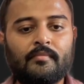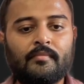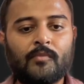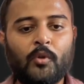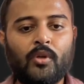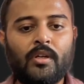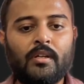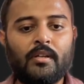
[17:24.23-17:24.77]

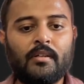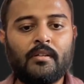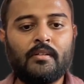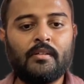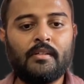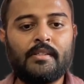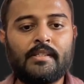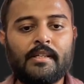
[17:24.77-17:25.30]
Okay.
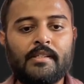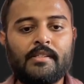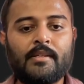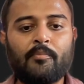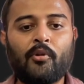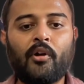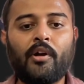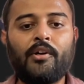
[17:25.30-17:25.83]
It says
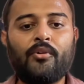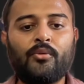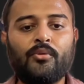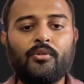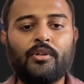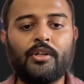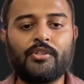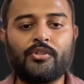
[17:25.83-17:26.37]
deploy
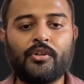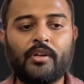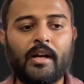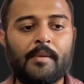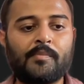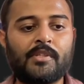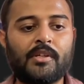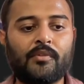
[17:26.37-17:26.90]
to Azure
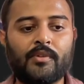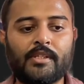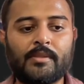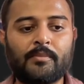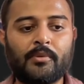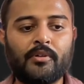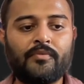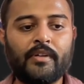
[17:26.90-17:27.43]
App Service.
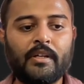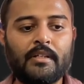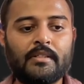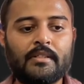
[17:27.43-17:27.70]
Perfect.